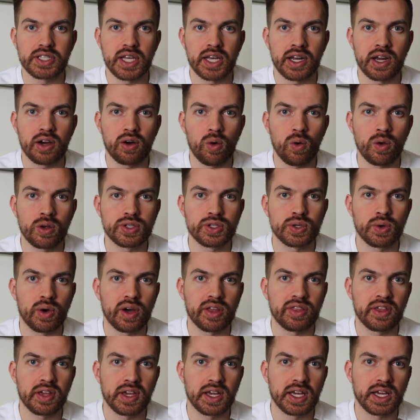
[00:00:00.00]
And also, I
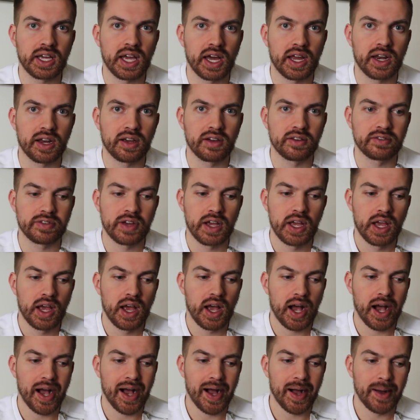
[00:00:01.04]
think it kind
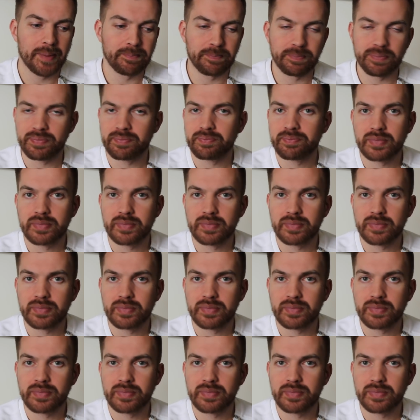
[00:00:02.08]
of